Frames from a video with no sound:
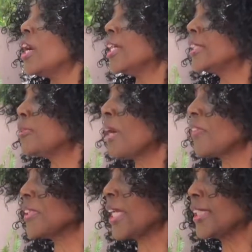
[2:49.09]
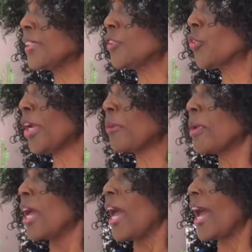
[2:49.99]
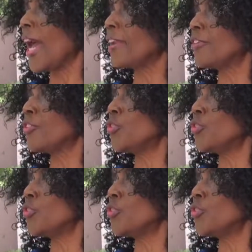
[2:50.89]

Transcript: It's about the size of a grape, and